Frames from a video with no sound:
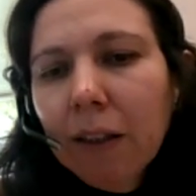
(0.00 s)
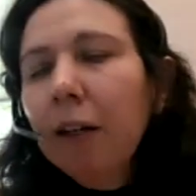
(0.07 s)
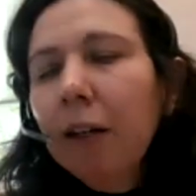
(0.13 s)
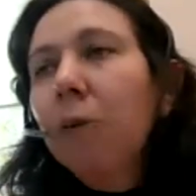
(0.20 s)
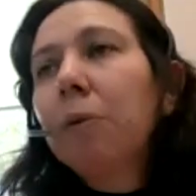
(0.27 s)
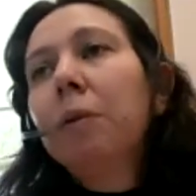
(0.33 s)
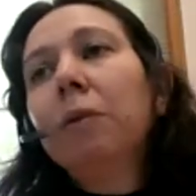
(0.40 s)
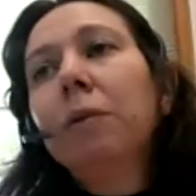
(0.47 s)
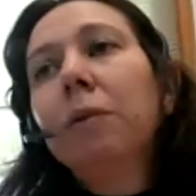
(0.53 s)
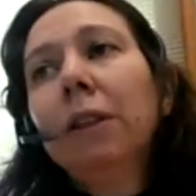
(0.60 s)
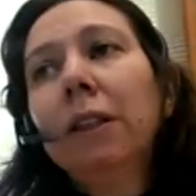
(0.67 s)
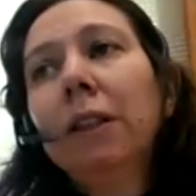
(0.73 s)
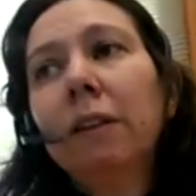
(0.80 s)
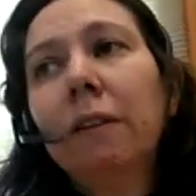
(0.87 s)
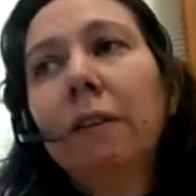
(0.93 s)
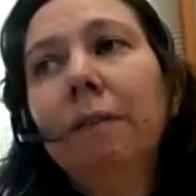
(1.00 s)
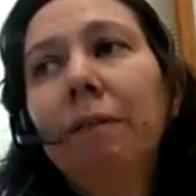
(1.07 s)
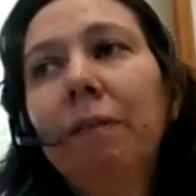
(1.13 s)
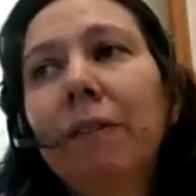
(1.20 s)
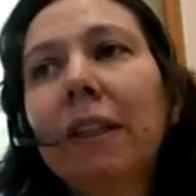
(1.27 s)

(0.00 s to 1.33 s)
equal to 0.